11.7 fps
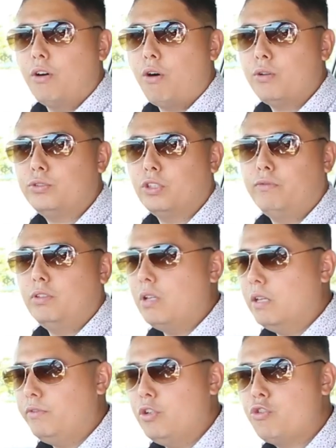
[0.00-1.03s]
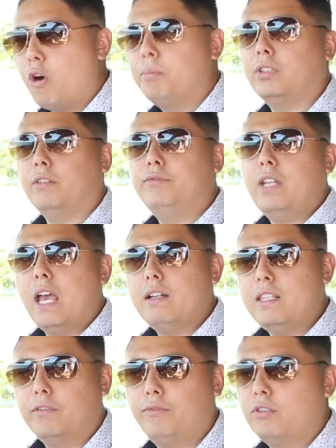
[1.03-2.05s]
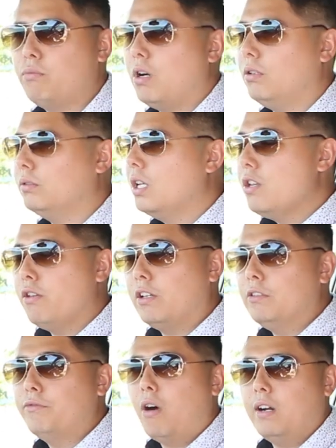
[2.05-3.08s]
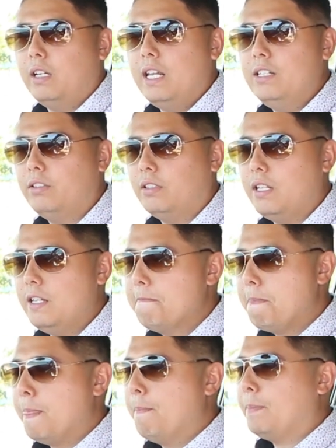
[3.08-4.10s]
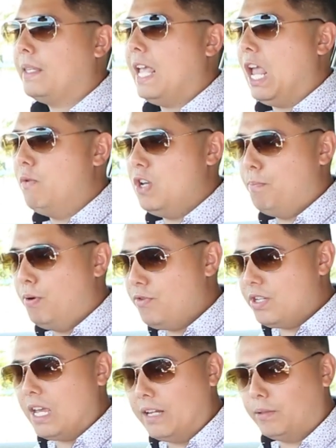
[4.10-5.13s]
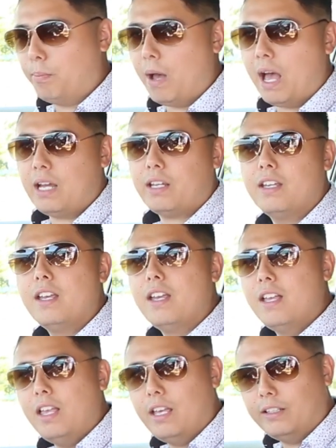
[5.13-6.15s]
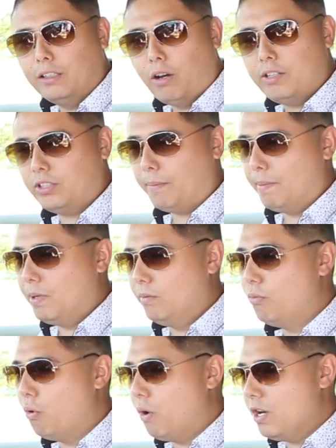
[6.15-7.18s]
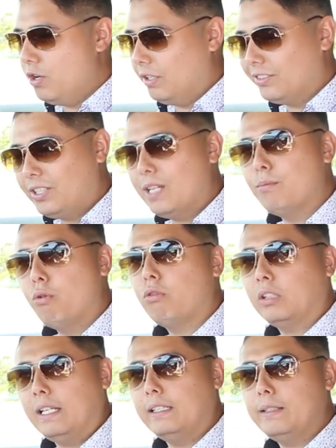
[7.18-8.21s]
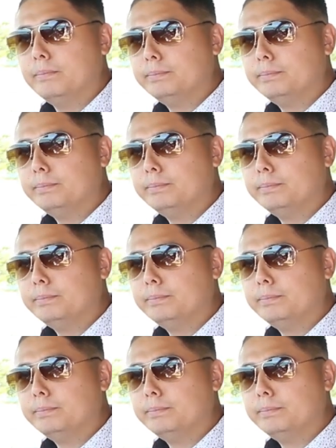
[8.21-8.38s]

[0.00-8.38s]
on. So if you drop stuff down near the footwell, you can find it easily, and when you put the car into park, it lights up a bit more and you can see it more clearly.